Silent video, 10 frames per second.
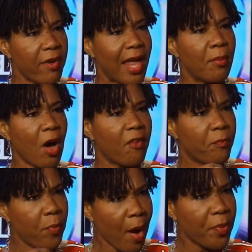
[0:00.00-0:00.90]
realm of
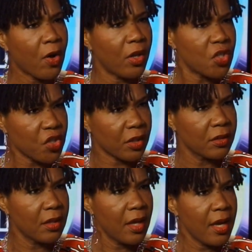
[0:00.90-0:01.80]
pop culture.
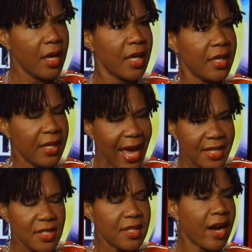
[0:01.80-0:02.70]

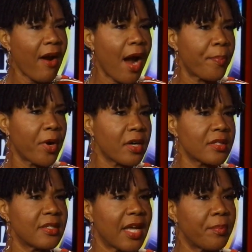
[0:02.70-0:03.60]
Yes, there are
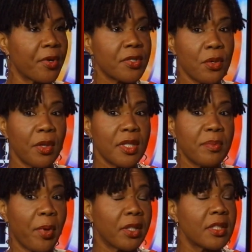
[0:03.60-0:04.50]
persons and
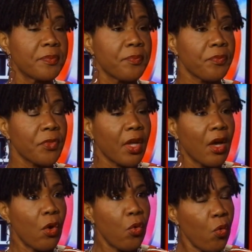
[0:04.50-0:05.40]
personas, but
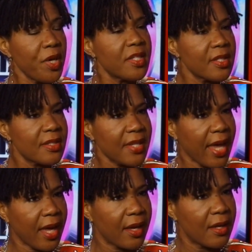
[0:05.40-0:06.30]
who is to
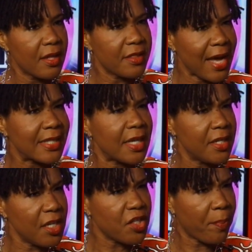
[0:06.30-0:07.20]
say that
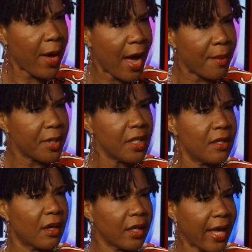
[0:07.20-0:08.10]
Adidja Palmer
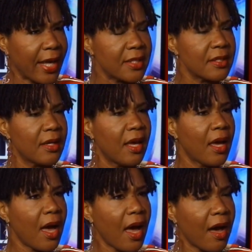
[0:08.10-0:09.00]
did not get
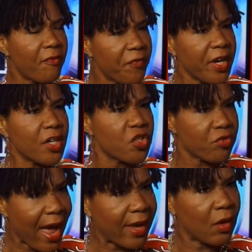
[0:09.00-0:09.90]
a fair
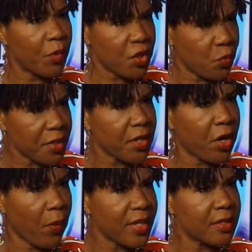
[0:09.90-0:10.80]
trial, which was
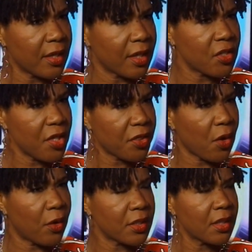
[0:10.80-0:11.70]
her questioning? She
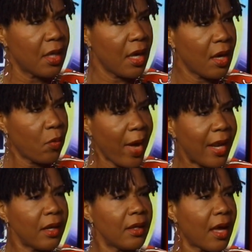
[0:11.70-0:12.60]
thought,
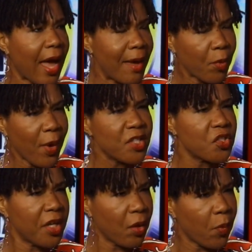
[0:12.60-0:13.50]
well, I'm
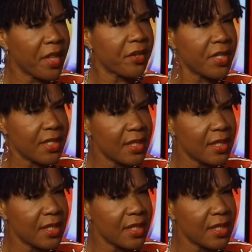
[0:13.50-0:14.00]
questioning whether it